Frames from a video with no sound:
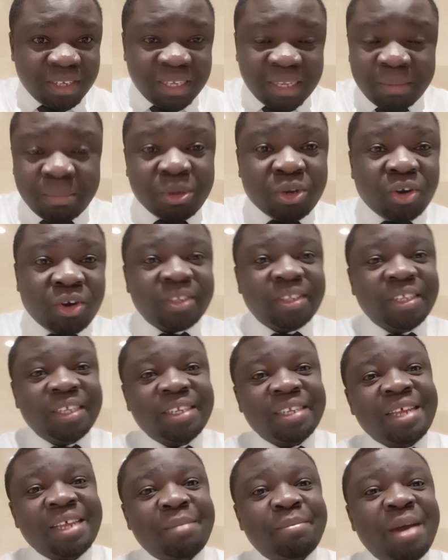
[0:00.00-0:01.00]
Because this
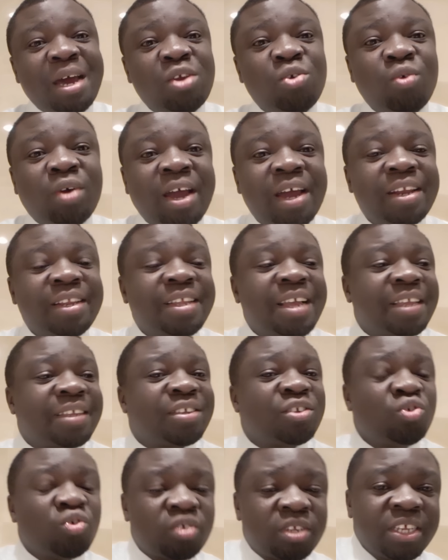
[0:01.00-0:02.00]
is a man who can
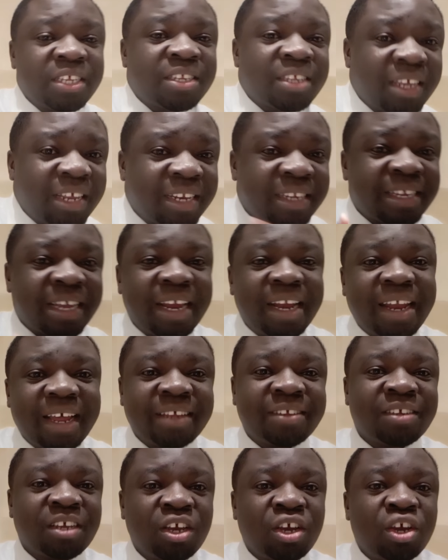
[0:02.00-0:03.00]
just use his
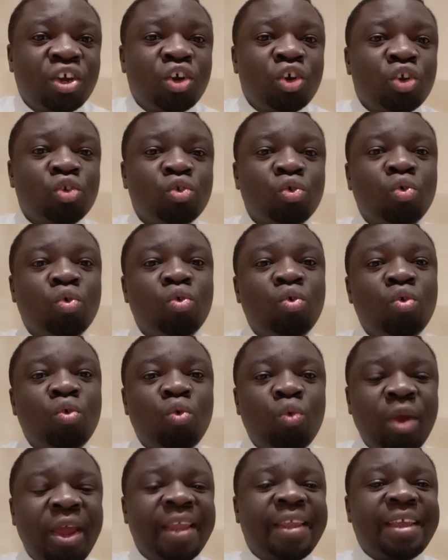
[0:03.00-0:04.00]
insiders to
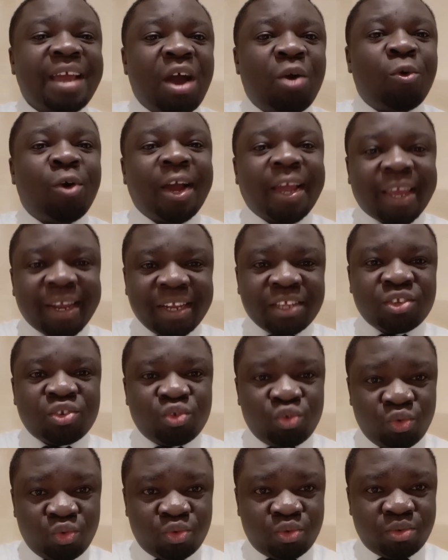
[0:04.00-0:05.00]
wage a war against
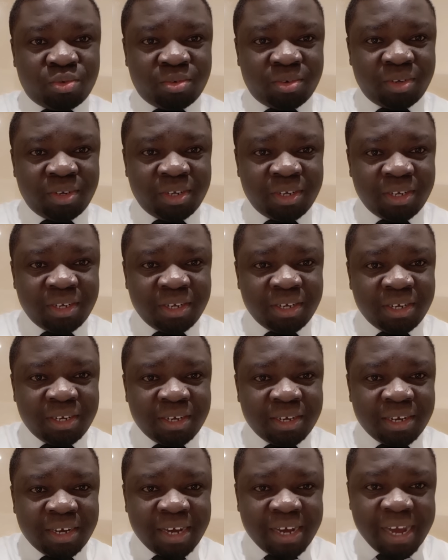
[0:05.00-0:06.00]
you.
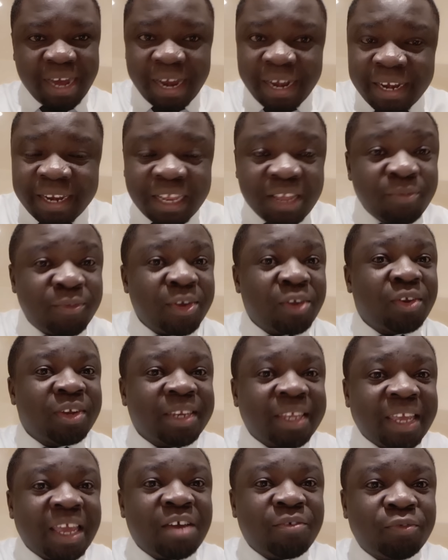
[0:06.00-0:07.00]
And if you're
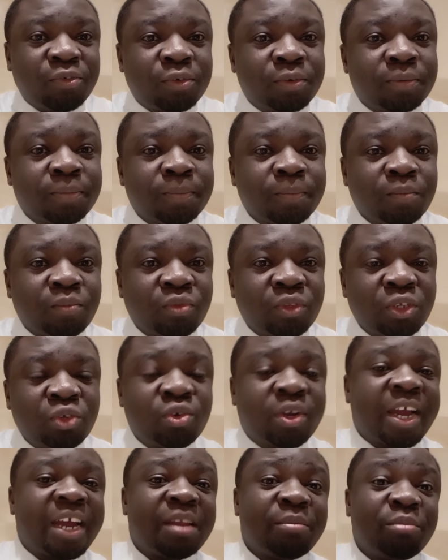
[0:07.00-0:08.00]
not careful, you
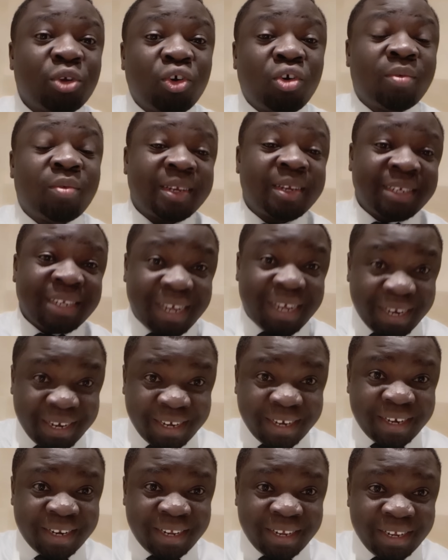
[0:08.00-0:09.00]
can be
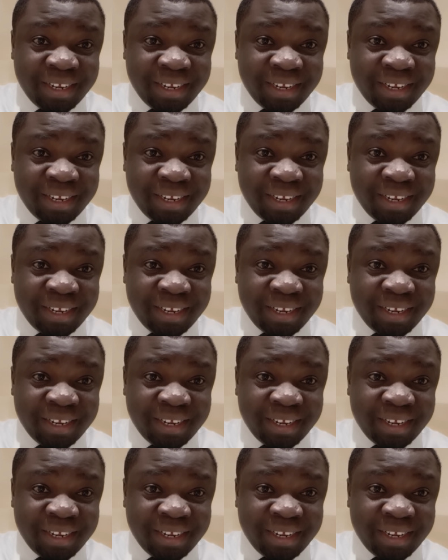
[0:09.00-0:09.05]
overturned.